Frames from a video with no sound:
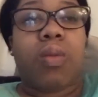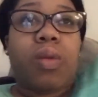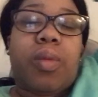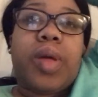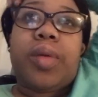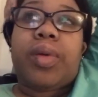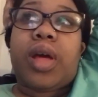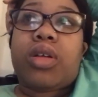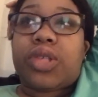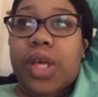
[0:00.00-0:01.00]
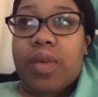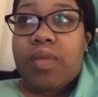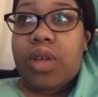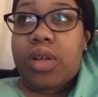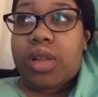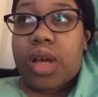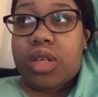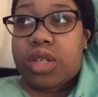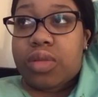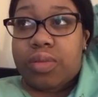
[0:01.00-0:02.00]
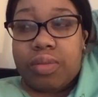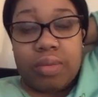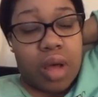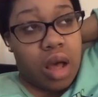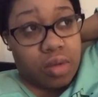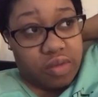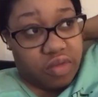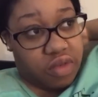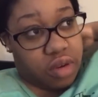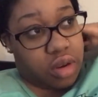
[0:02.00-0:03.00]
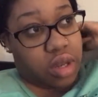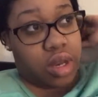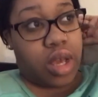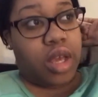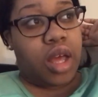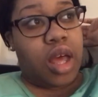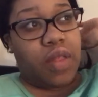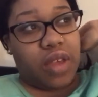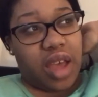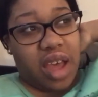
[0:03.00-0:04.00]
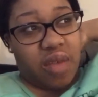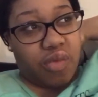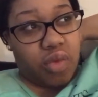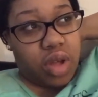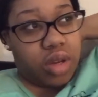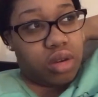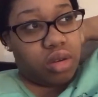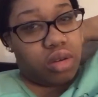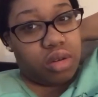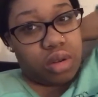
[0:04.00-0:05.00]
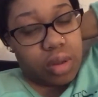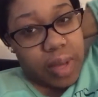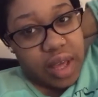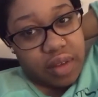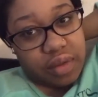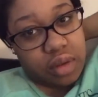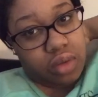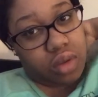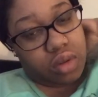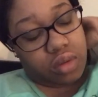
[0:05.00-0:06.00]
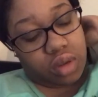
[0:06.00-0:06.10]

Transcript: Maybe I'll save the Lush balm for tonight. I think I have one. I might have two though.